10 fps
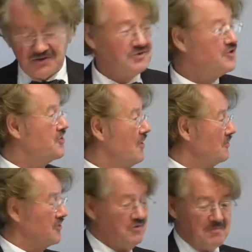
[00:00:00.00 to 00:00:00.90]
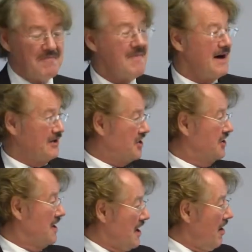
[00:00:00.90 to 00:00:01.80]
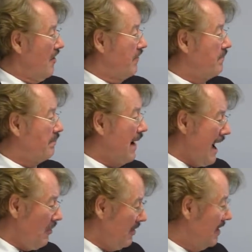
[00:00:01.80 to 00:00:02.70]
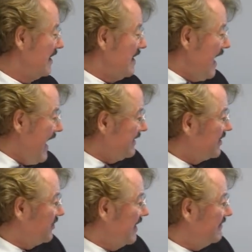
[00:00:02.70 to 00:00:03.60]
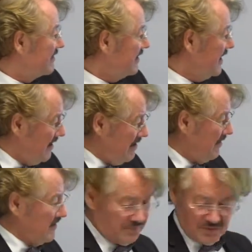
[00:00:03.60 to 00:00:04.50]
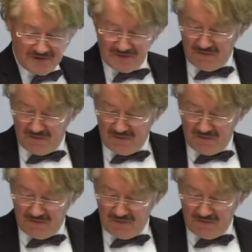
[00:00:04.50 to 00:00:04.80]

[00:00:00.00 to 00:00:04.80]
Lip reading: not to show too much of power. As you can see here, this